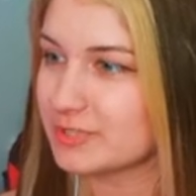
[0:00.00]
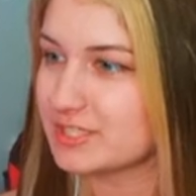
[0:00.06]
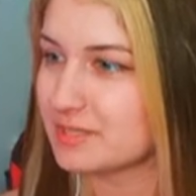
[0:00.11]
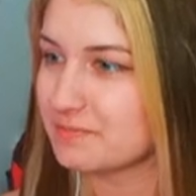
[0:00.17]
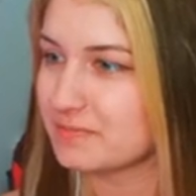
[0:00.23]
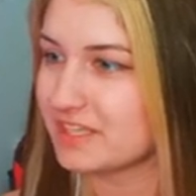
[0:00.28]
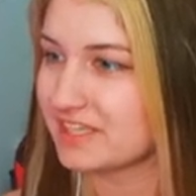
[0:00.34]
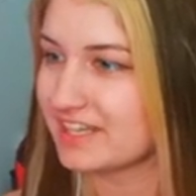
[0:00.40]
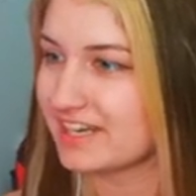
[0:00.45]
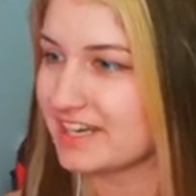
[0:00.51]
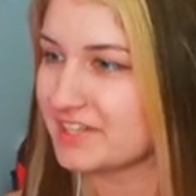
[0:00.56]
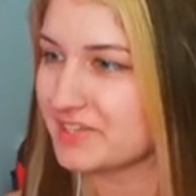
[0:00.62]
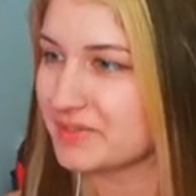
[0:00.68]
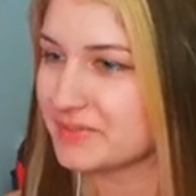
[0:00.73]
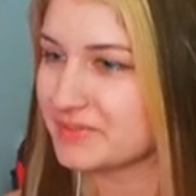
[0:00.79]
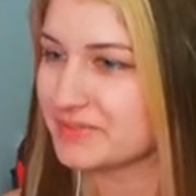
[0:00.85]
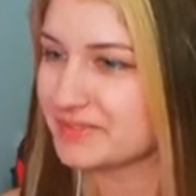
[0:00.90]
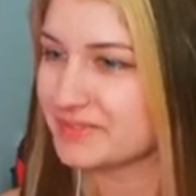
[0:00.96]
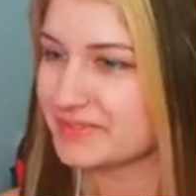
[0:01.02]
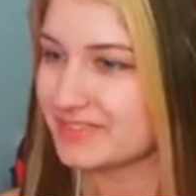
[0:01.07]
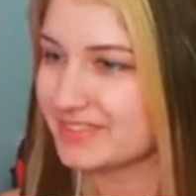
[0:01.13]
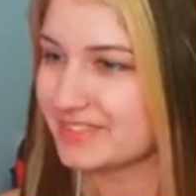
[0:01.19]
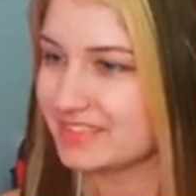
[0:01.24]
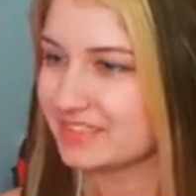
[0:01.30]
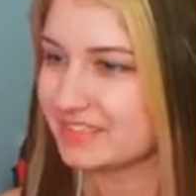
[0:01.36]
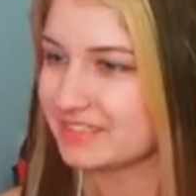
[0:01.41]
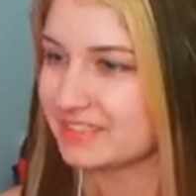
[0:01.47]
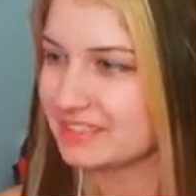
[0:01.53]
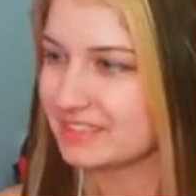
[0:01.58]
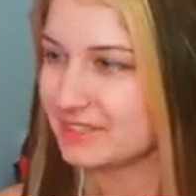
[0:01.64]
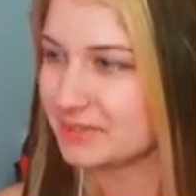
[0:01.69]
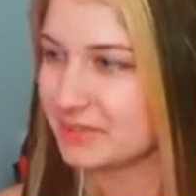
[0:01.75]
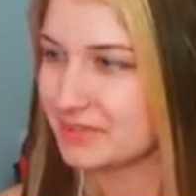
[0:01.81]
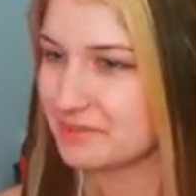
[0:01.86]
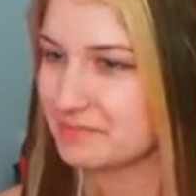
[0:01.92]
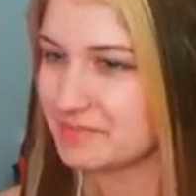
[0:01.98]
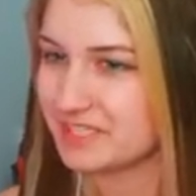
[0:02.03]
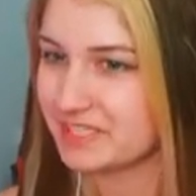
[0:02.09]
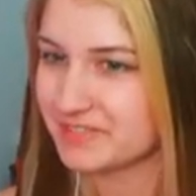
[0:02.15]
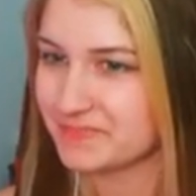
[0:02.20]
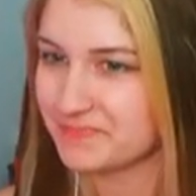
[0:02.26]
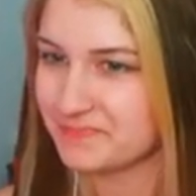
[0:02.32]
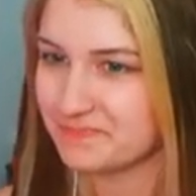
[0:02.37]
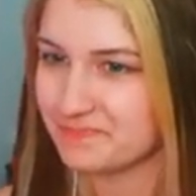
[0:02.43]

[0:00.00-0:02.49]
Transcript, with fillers: something that I don't. You know what I mean?